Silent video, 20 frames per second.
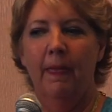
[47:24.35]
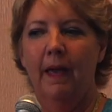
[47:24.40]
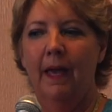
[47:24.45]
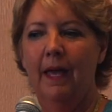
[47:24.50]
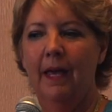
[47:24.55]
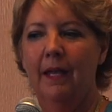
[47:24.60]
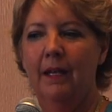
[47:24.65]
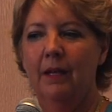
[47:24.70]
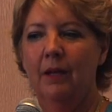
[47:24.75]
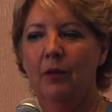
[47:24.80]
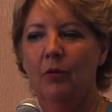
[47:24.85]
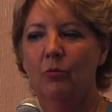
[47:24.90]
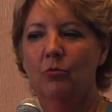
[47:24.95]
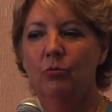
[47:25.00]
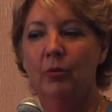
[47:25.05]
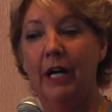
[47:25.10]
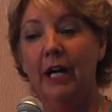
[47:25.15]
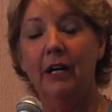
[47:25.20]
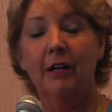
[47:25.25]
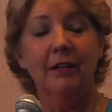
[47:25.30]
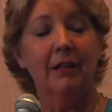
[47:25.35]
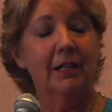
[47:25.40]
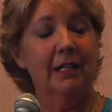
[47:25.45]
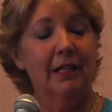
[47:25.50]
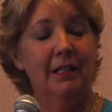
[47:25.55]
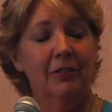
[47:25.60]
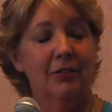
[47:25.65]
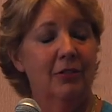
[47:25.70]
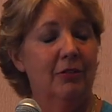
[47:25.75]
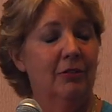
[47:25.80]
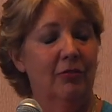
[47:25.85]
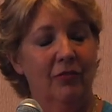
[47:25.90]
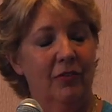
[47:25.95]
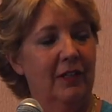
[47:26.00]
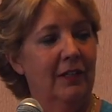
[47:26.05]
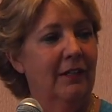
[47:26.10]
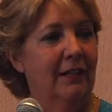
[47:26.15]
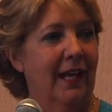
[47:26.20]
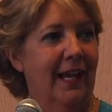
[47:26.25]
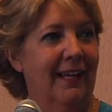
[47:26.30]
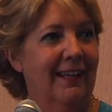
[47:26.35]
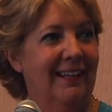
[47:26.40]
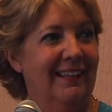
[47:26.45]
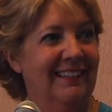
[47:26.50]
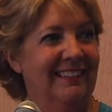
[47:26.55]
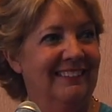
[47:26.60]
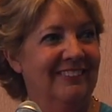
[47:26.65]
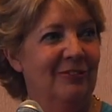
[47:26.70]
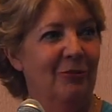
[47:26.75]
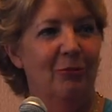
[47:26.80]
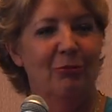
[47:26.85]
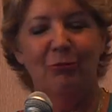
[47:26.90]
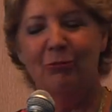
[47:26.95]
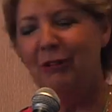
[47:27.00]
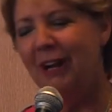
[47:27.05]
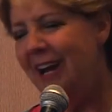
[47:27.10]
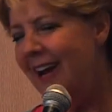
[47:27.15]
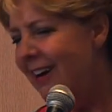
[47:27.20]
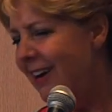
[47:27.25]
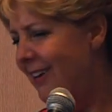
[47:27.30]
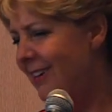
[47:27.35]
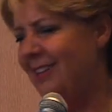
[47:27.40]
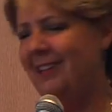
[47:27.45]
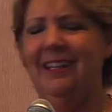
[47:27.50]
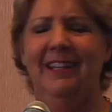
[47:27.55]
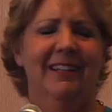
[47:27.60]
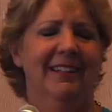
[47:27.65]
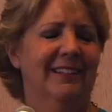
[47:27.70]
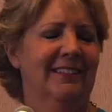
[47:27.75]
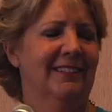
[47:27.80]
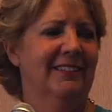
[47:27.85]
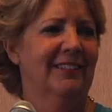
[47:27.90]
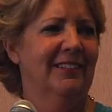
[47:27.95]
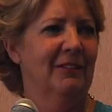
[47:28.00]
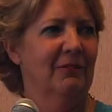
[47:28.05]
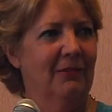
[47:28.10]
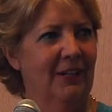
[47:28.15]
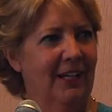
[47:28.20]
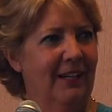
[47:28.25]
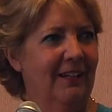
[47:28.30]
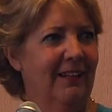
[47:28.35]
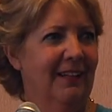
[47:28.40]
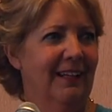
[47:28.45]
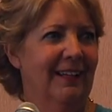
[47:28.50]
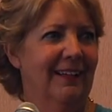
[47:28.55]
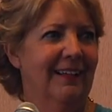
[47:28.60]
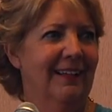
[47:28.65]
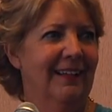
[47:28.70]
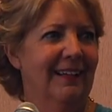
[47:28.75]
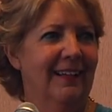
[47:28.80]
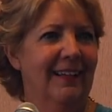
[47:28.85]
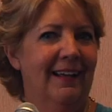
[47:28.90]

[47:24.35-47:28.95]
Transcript: And rarely do you feel like it. Rarely, rarely.